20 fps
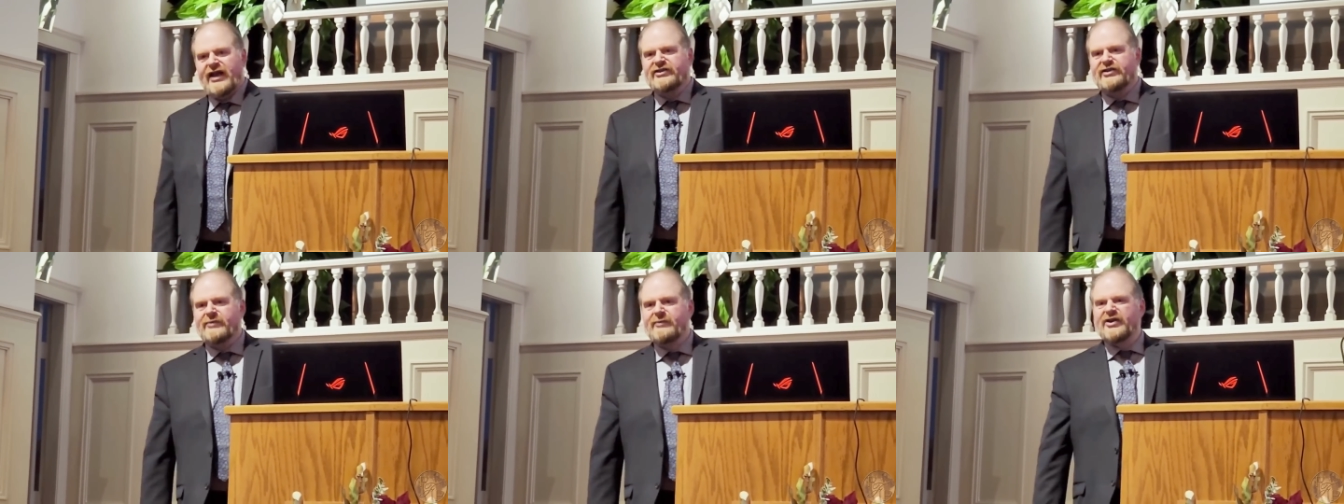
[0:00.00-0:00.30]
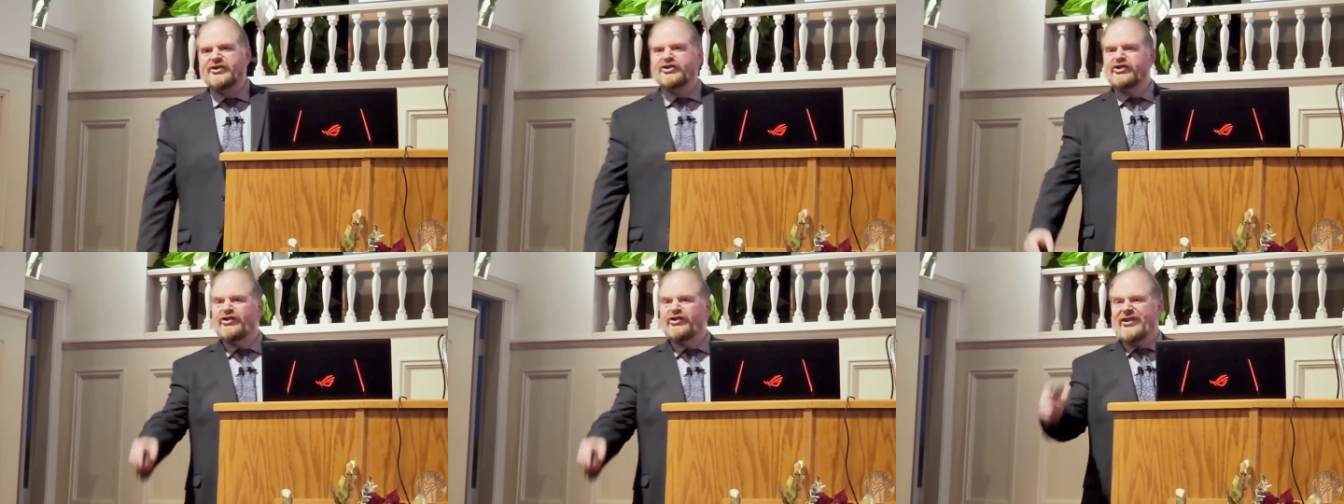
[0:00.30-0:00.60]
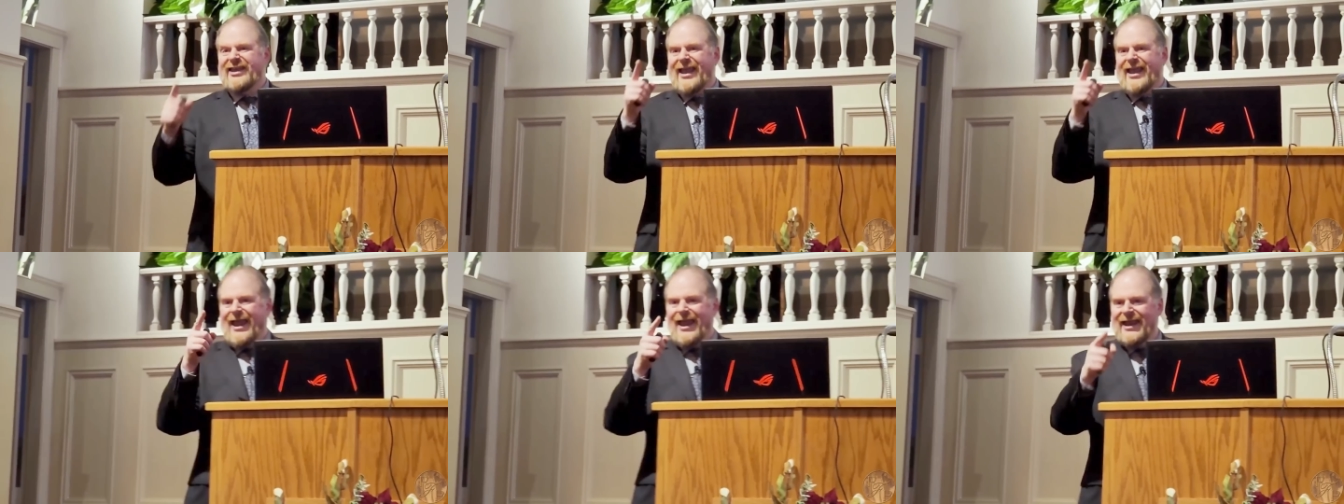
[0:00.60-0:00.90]
it's a message
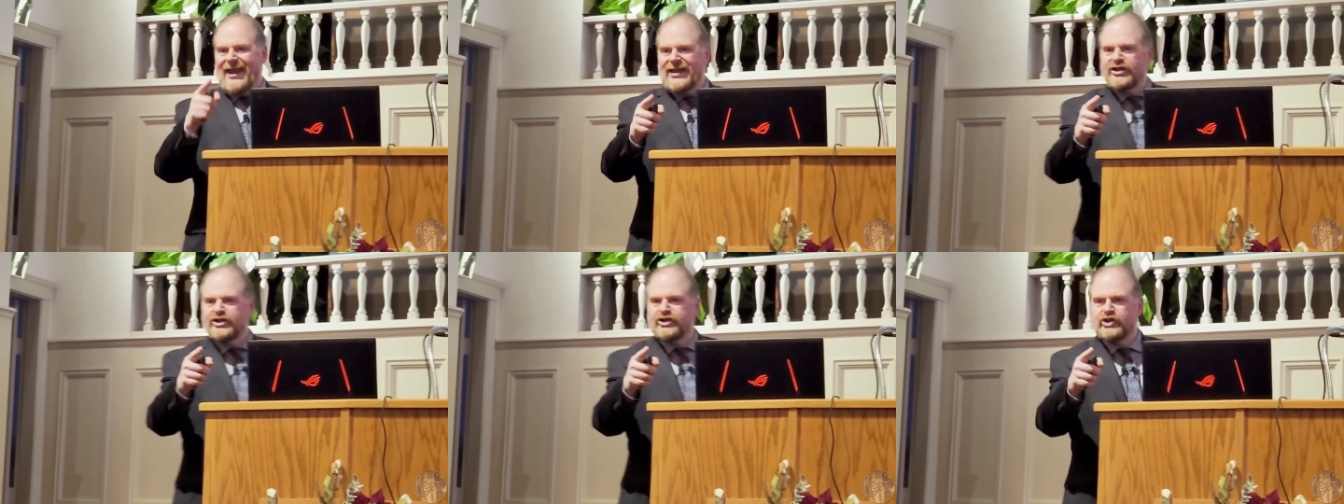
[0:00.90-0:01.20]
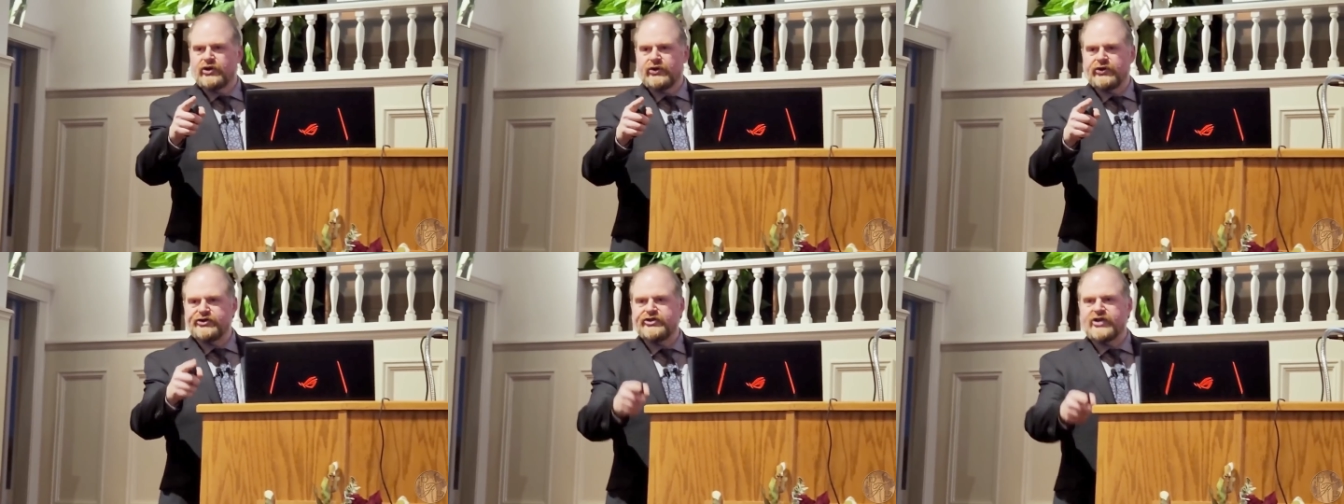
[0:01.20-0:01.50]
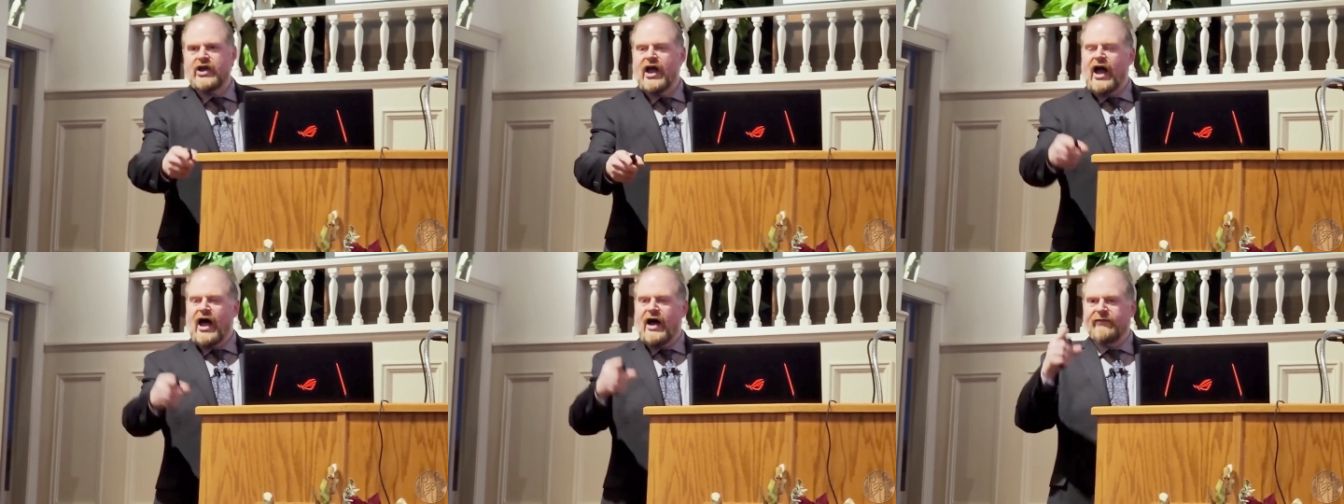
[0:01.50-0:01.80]
of the
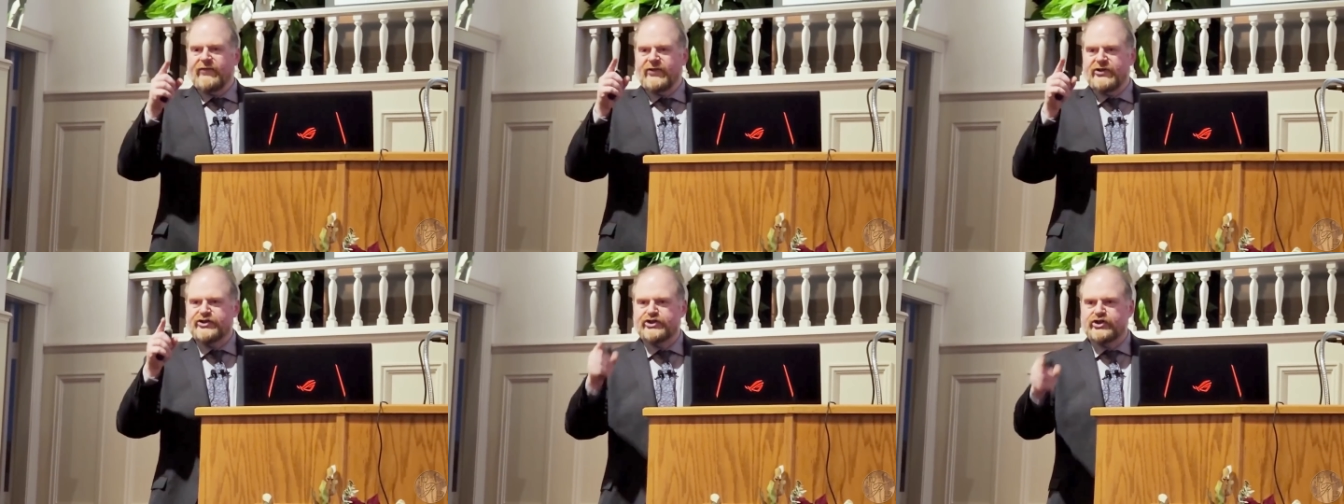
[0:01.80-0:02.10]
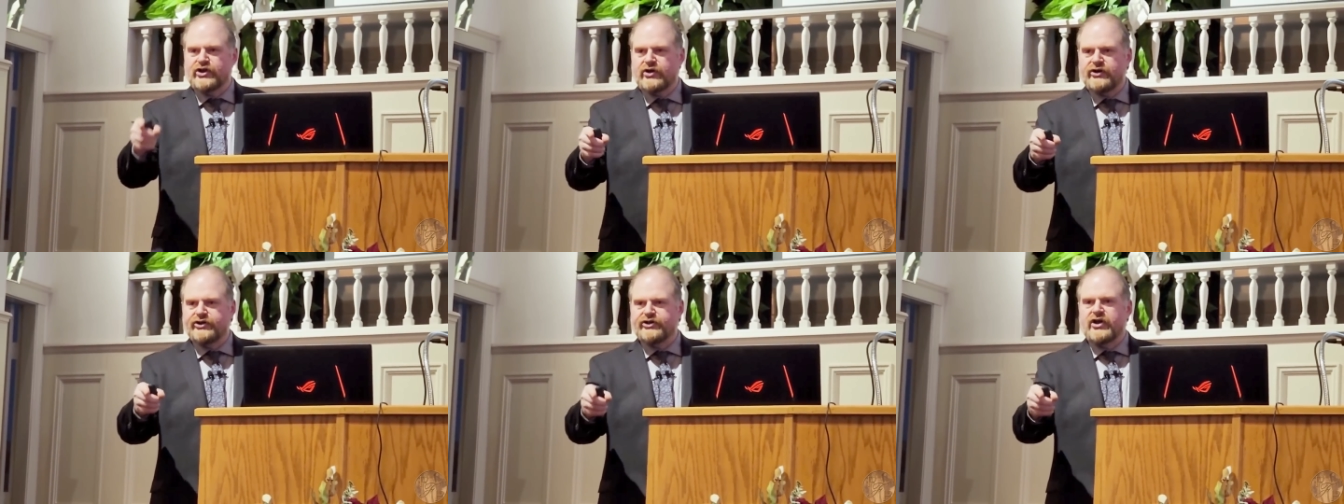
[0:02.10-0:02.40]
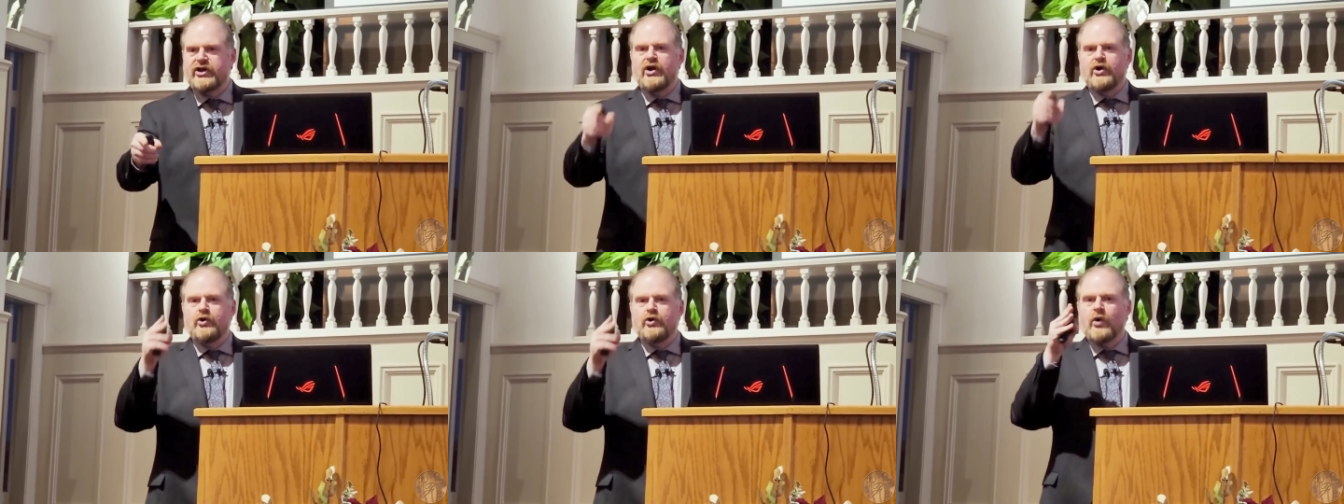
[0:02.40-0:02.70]
angels of the church.